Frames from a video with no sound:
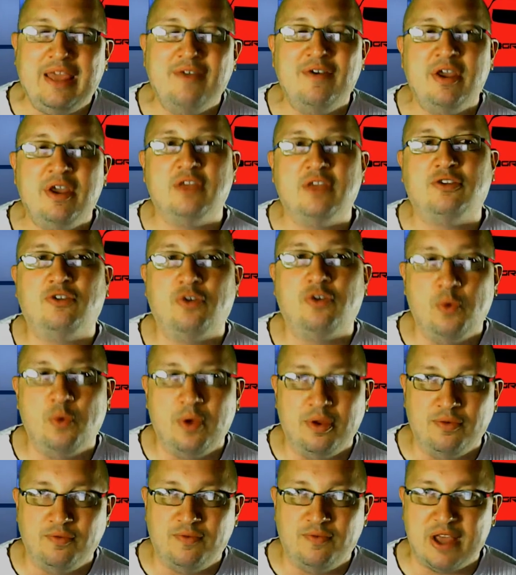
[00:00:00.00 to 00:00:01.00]
it to
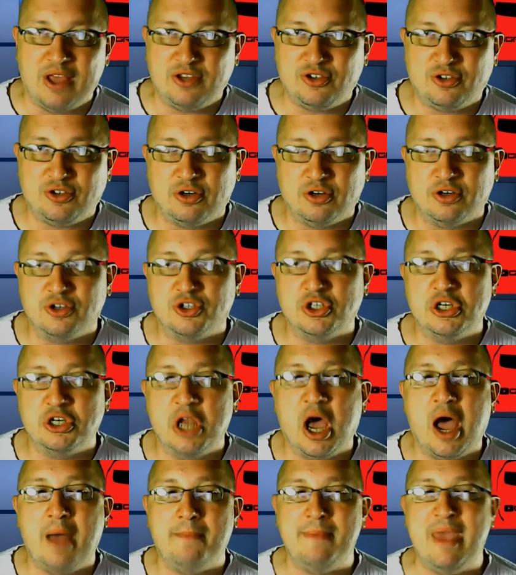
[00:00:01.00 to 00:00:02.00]
investors,
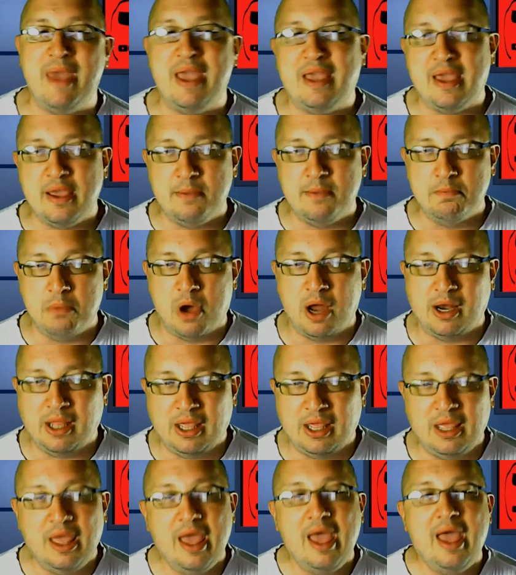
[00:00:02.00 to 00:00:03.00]
not making
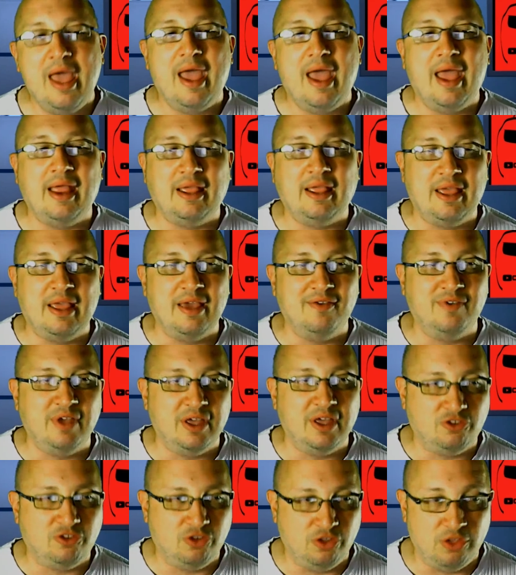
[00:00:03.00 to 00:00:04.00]
money and giving
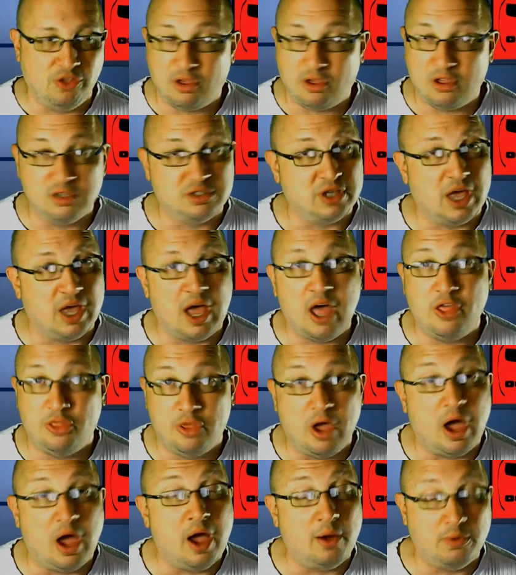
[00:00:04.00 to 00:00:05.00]
it to because I
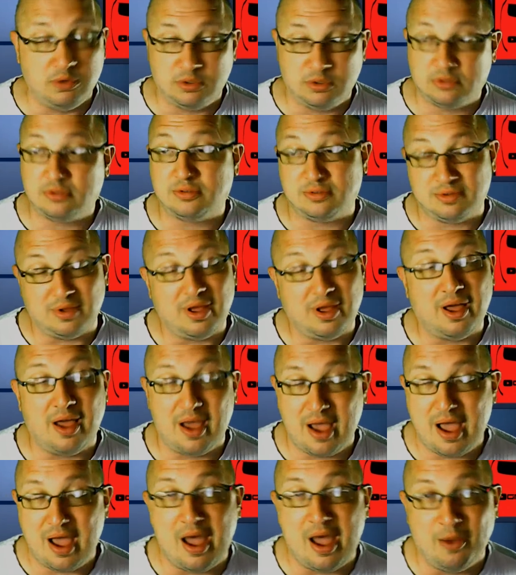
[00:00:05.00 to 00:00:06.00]
was
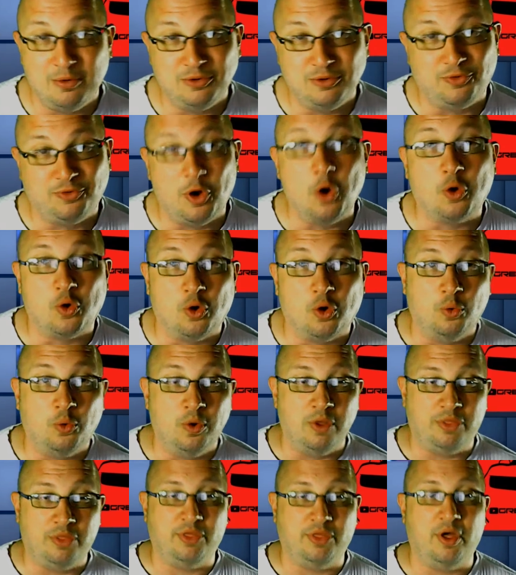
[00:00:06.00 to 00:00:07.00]
vocal
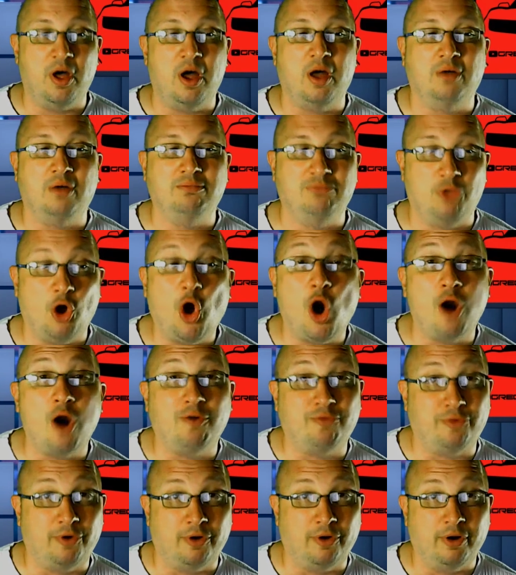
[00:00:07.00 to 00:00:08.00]
with the
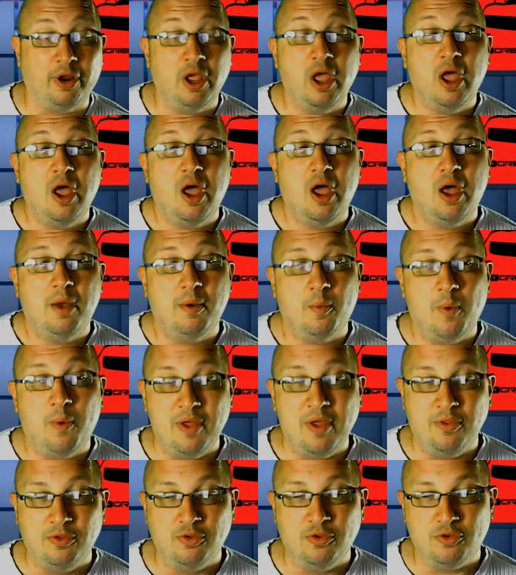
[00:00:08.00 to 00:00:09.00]
Hartford
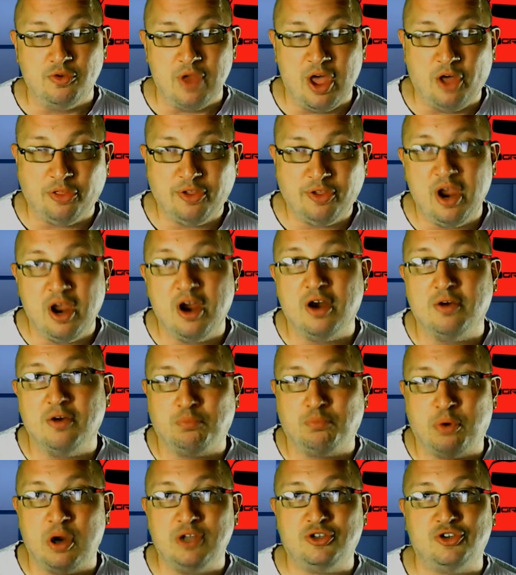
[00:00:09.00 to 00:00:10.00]
when healthcare
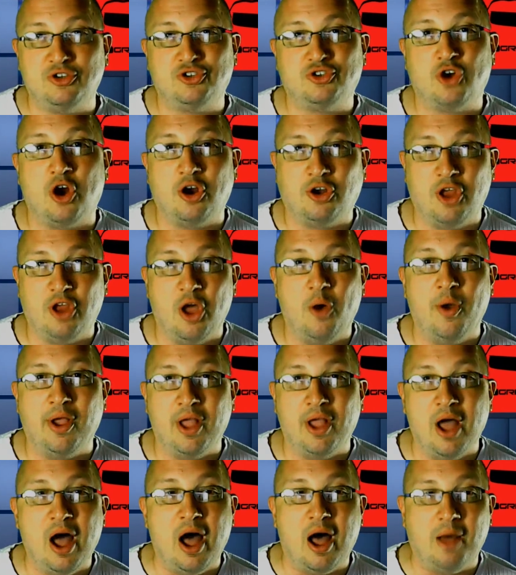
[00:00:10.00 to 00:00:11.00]
prices started going
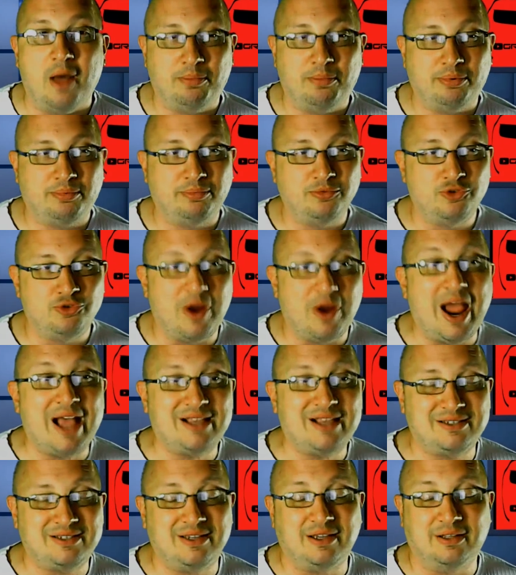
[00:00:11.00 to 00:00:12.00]
up
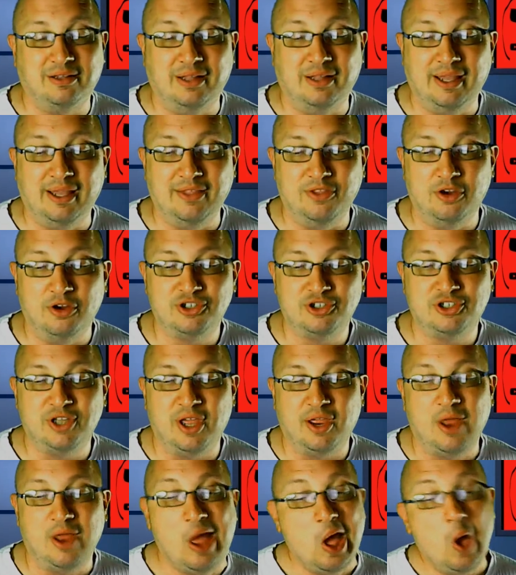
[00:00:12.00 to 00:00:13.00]
drastically, and they're
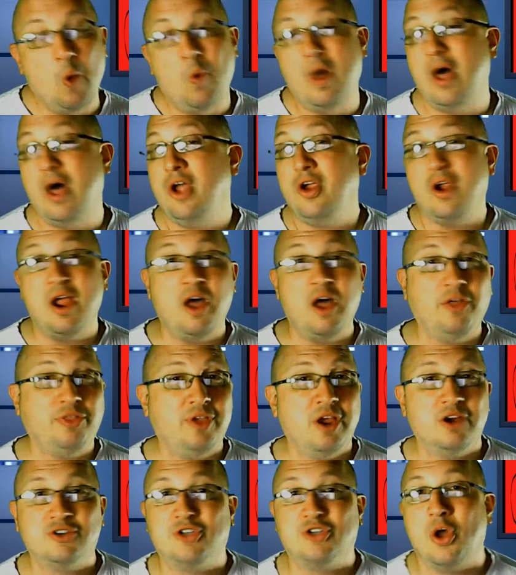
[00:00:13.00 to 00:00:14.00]
saying, well, your
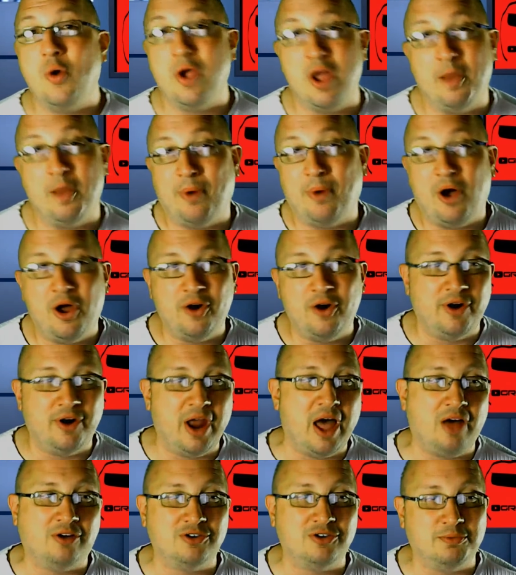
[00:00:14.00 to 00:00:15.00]
healthcare is going up
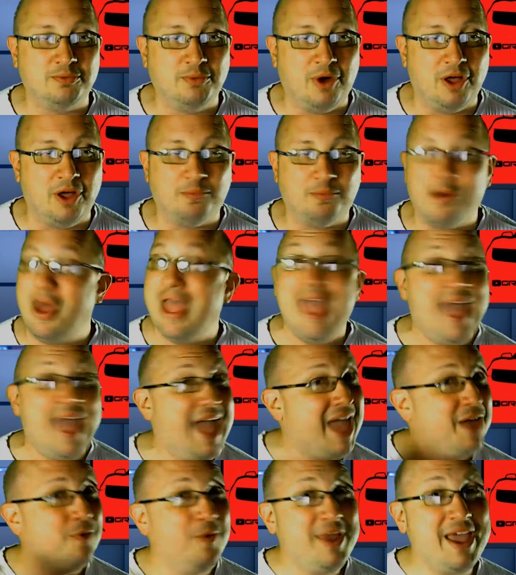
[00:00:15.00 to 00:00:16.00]
$100 a month, but
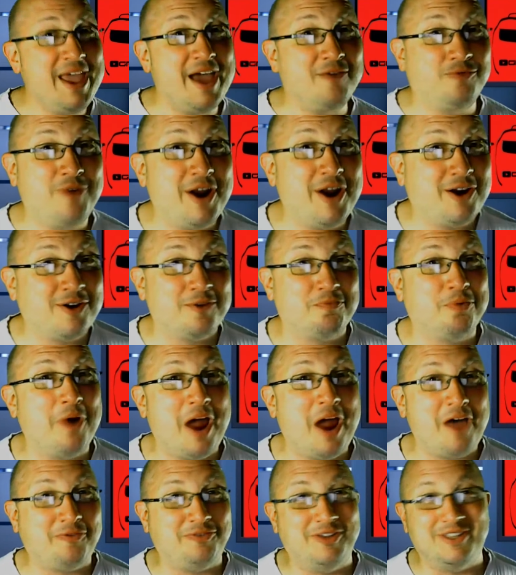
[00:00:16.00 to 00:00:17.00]
hey, we have record
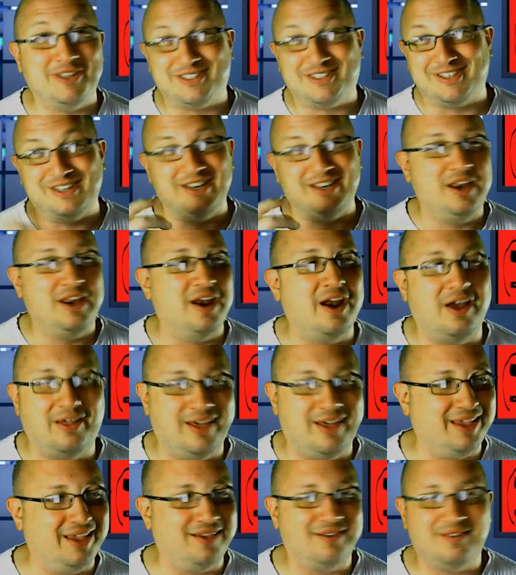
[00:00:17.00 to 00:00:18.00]
profits. You know,
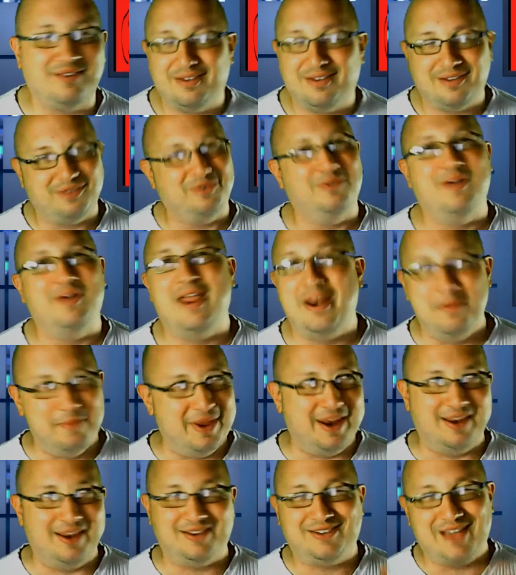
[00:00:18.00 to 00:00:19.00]
like, wait a
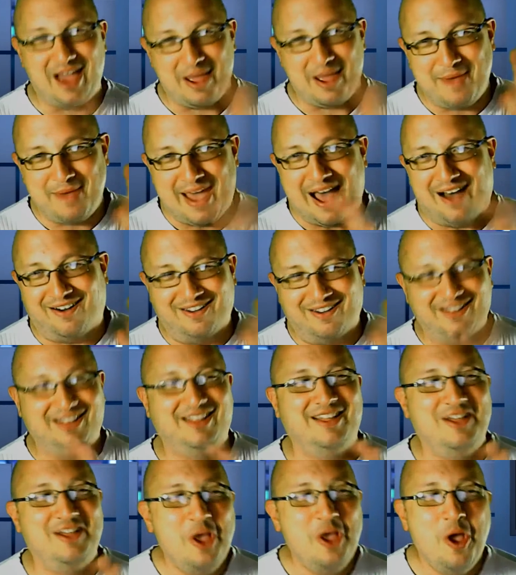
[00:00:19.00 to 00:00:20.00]
minute, time out.
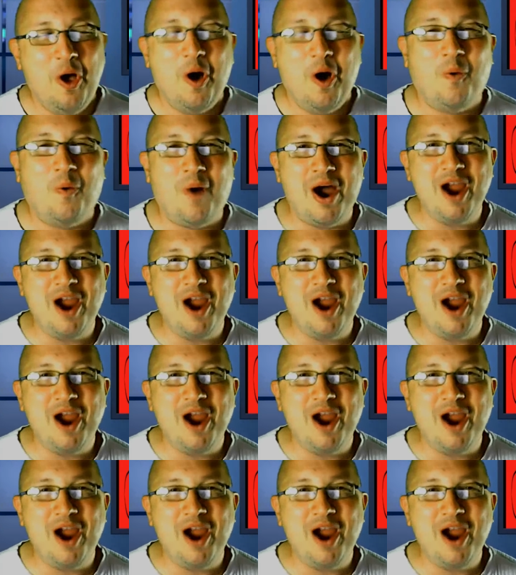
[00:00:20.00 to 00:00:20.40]
Why are